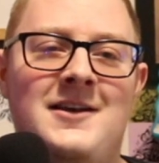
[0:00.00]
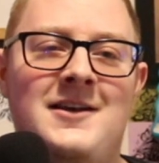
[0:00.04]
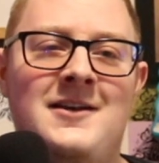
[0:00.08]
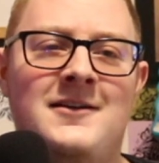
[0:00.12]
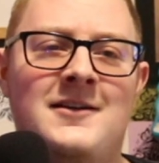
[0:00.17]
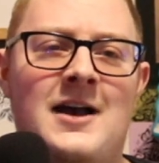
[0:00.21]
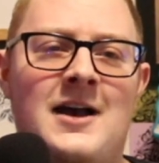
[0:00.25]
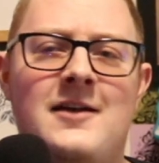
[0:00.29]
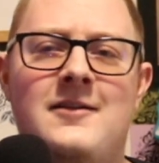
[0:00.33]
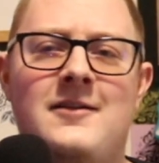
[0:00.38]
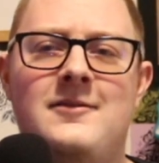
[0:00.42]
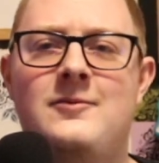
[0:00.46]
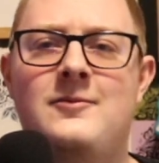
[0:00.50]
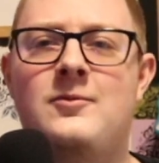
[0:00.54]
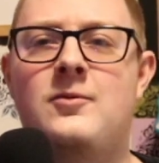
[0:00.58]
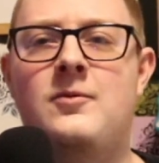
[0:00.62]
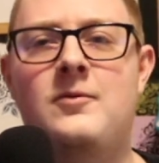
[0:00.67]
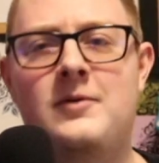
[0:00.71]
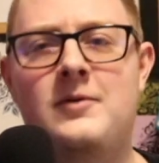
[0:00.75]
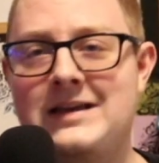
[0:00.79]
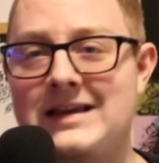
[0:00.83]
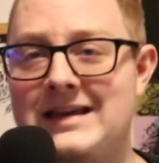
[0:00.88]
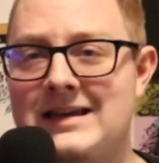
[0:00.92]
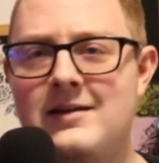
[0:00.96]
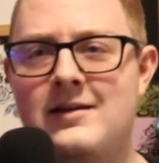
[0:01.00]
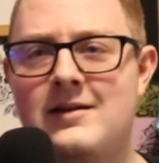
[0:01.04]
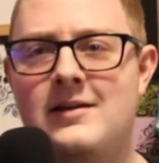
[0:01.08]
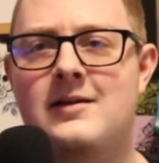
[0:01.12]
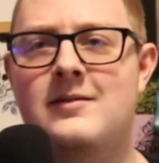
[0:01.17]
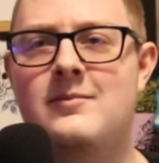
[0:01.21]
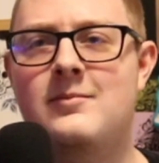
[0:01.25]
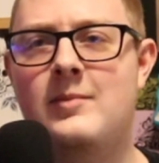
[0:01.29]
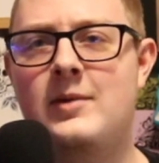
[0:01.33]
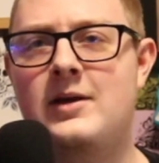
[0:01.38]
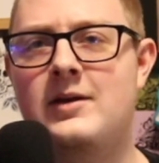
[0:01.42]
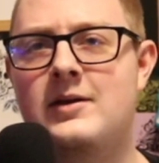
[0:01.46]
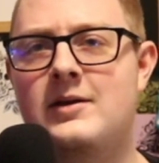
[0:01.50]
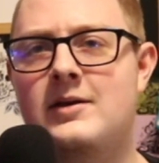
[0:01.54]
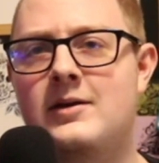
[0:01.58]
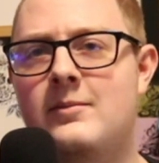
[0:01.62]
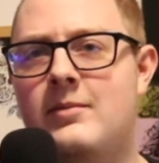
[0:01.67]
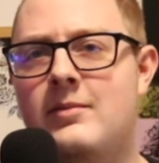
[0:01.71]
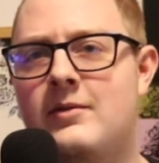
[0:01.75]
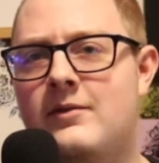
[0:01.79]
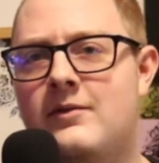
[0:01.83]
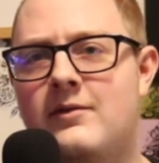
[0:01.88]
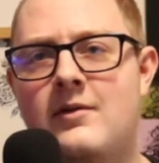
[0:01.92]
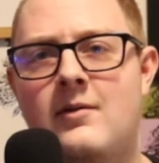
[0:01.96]
well, he didn't make it,
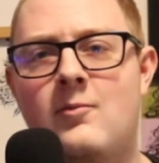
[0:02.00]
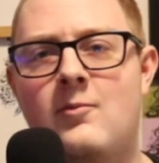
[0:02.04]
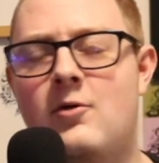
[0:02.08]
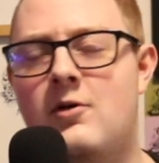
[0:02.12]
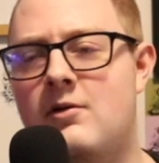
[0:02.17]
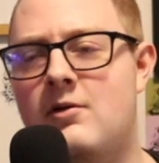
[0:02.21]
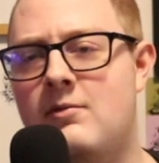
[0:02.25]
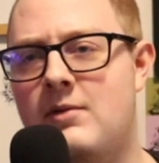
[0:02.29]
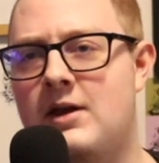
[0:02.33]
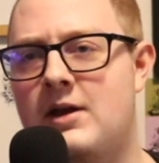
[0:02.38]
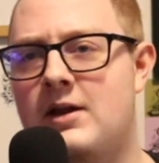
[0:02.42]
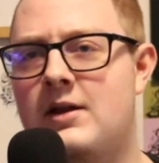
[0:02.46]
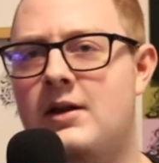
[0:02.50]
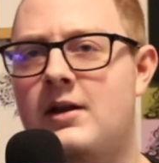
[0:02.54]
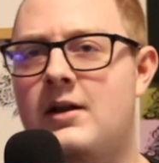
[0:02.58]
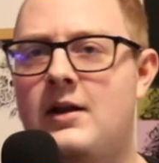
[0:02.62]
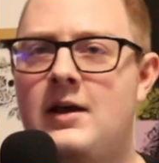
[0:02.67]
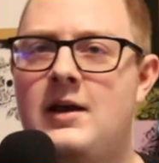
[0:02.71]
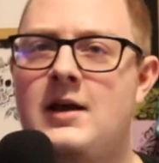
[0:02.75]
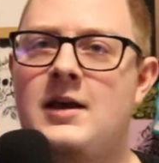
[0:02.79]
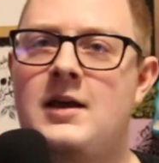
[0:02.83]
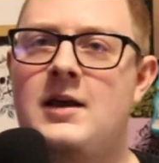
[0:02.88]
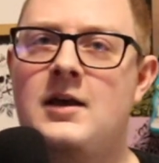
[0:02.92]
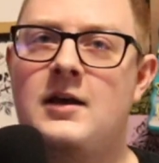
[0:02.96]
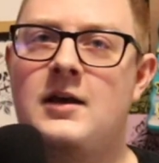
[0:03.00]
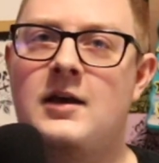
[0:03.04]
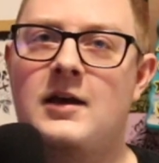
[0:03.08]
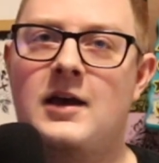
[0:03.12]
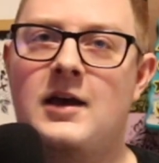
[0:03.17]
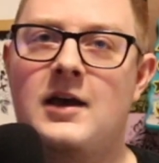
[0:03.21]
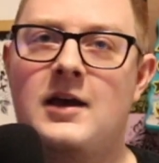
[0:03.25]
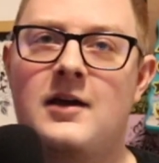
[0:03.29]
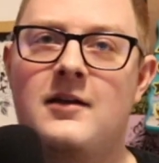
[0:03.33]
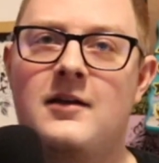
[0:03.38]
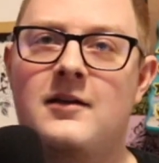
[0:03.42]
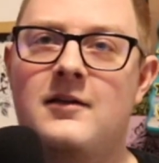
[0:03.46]
but someone made it. And